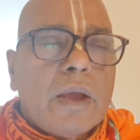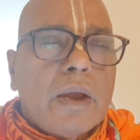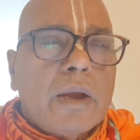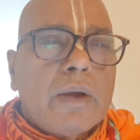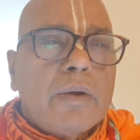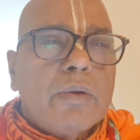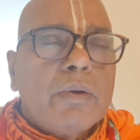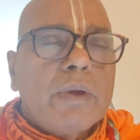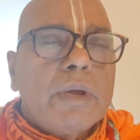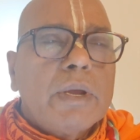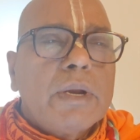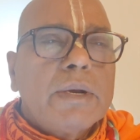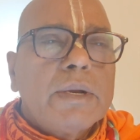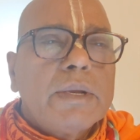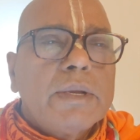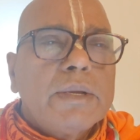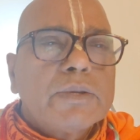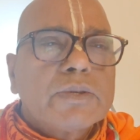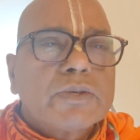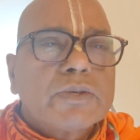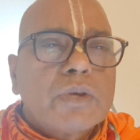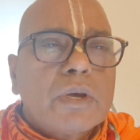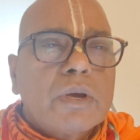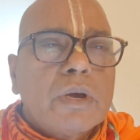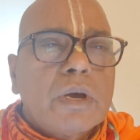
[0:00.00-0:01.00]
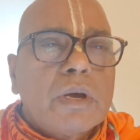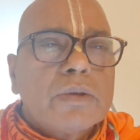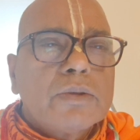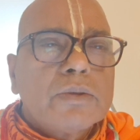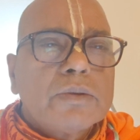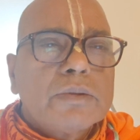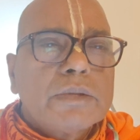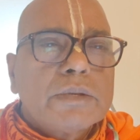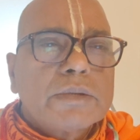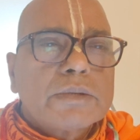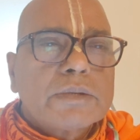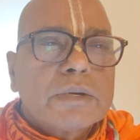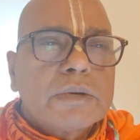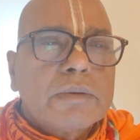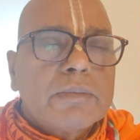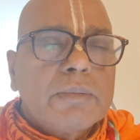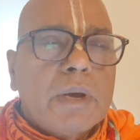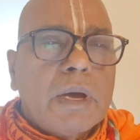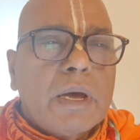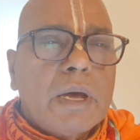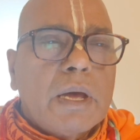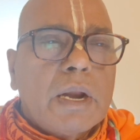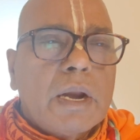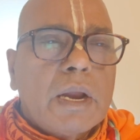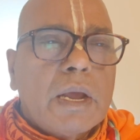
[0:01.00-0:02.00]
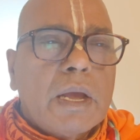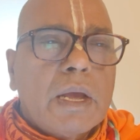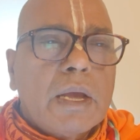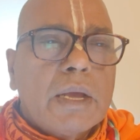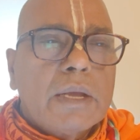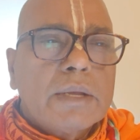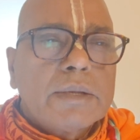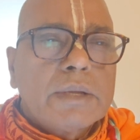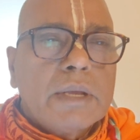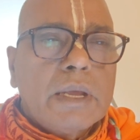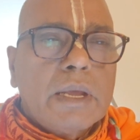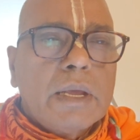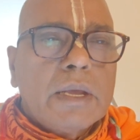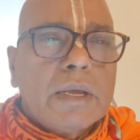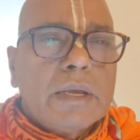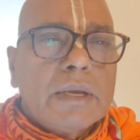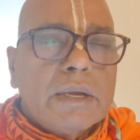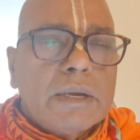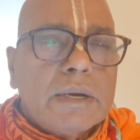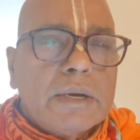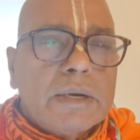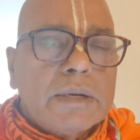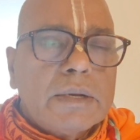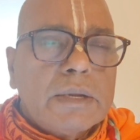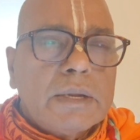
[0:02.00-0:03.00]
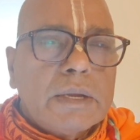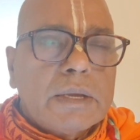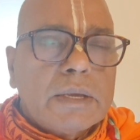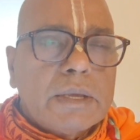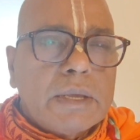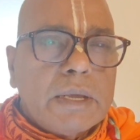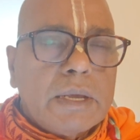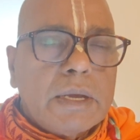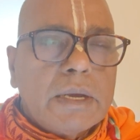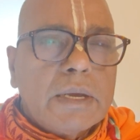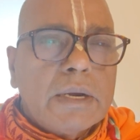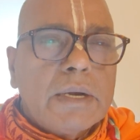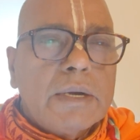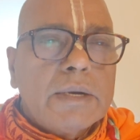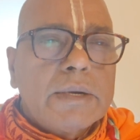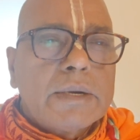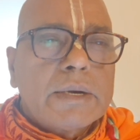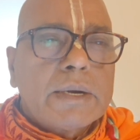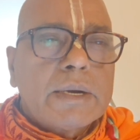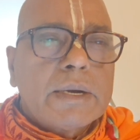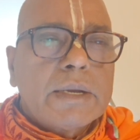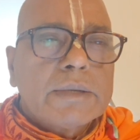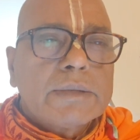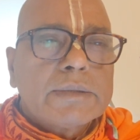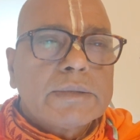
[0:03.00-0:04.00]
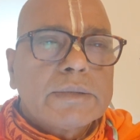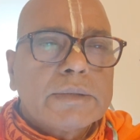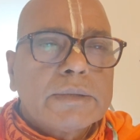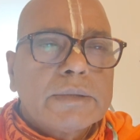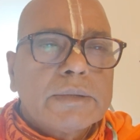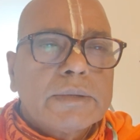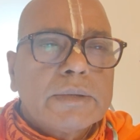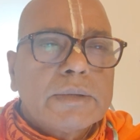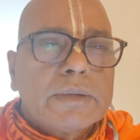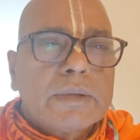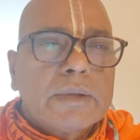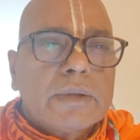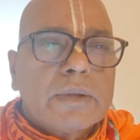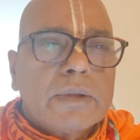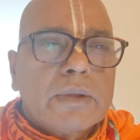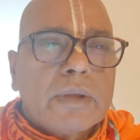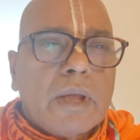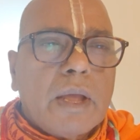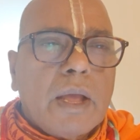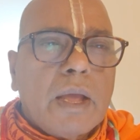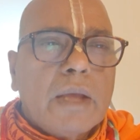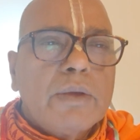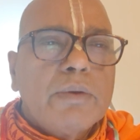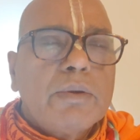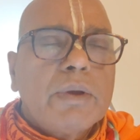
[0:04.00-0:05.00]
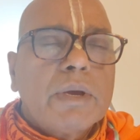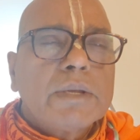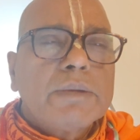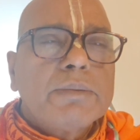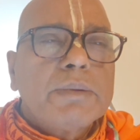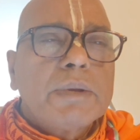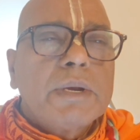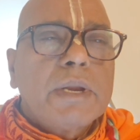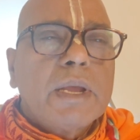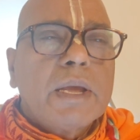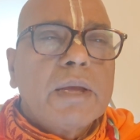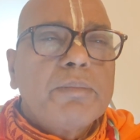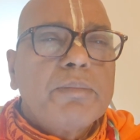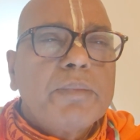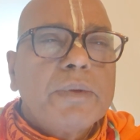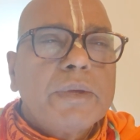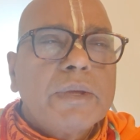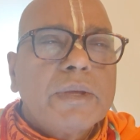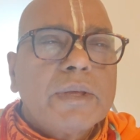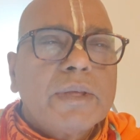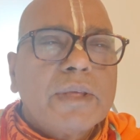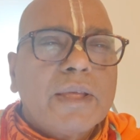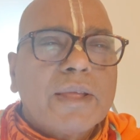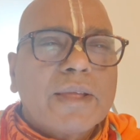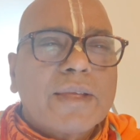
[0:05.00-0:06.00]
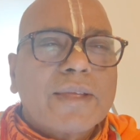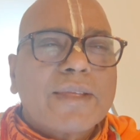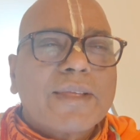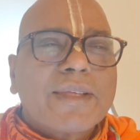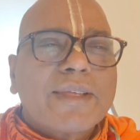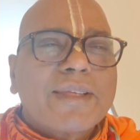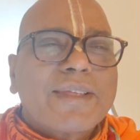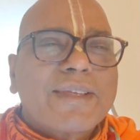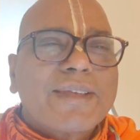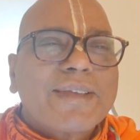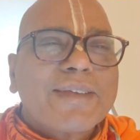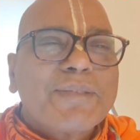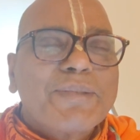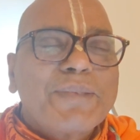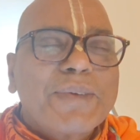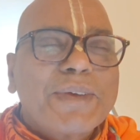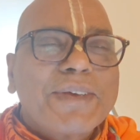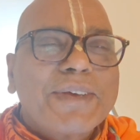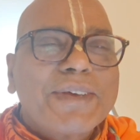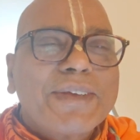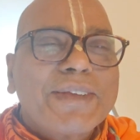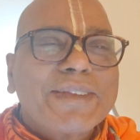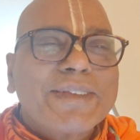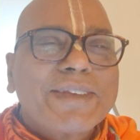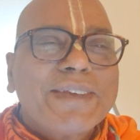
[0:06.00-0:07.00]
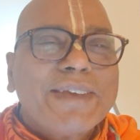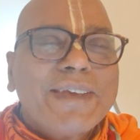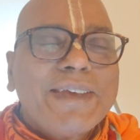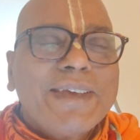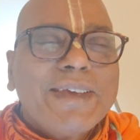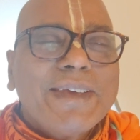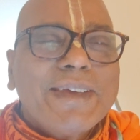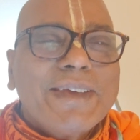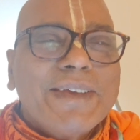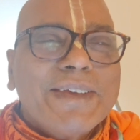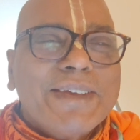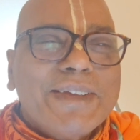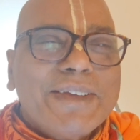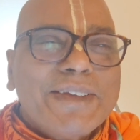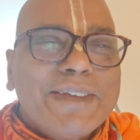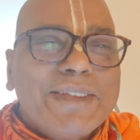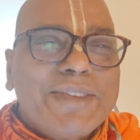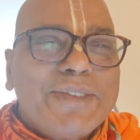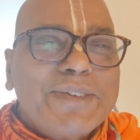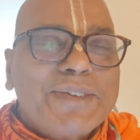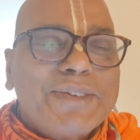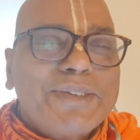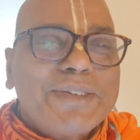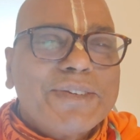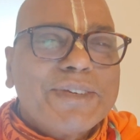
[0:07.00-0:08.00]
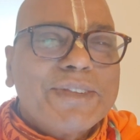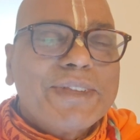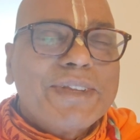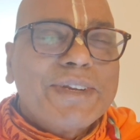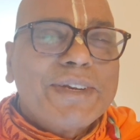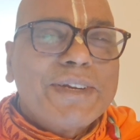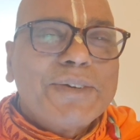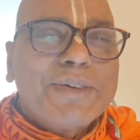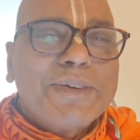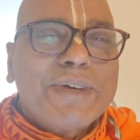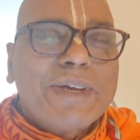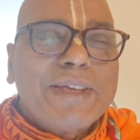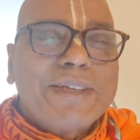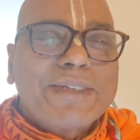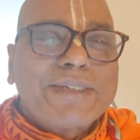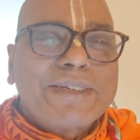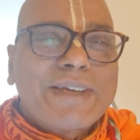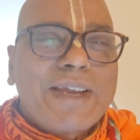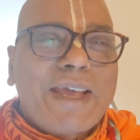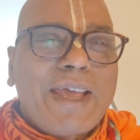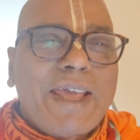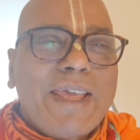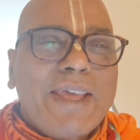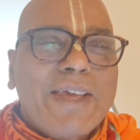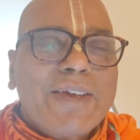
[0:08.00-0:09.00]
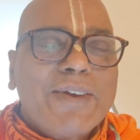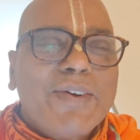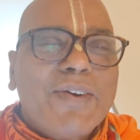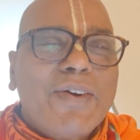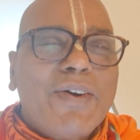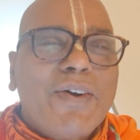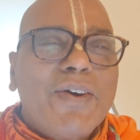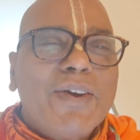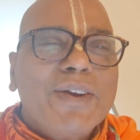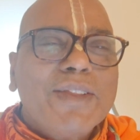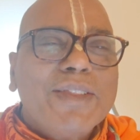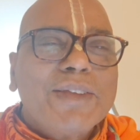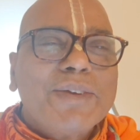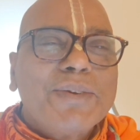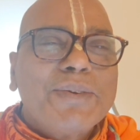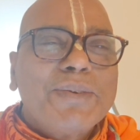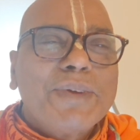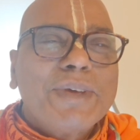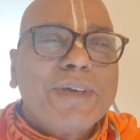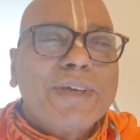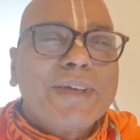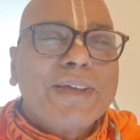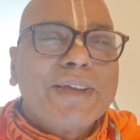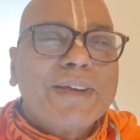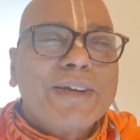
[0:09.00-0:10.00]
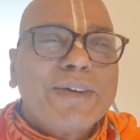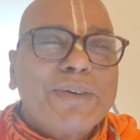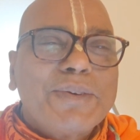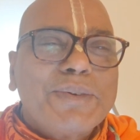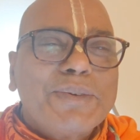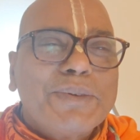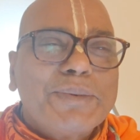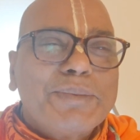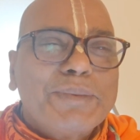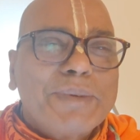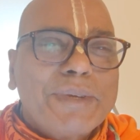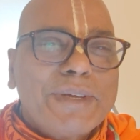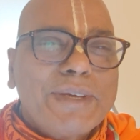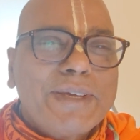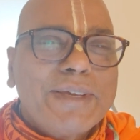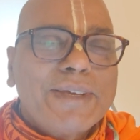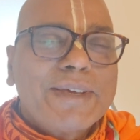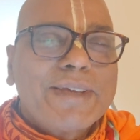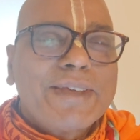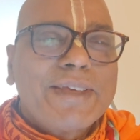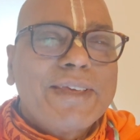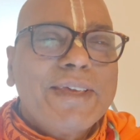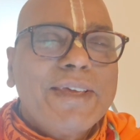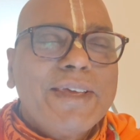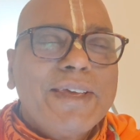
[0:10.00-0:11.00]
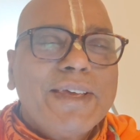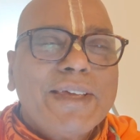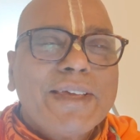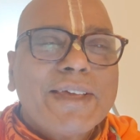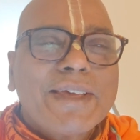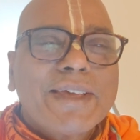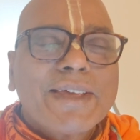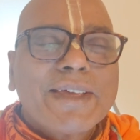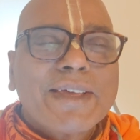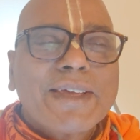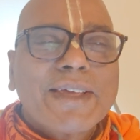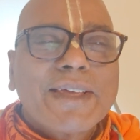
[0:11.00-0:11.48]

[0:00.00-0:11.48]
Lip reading: And when saw Yudhishthira Maharaj in the kingly dress, he was very happy because Duryodhana was trying all the way to be king.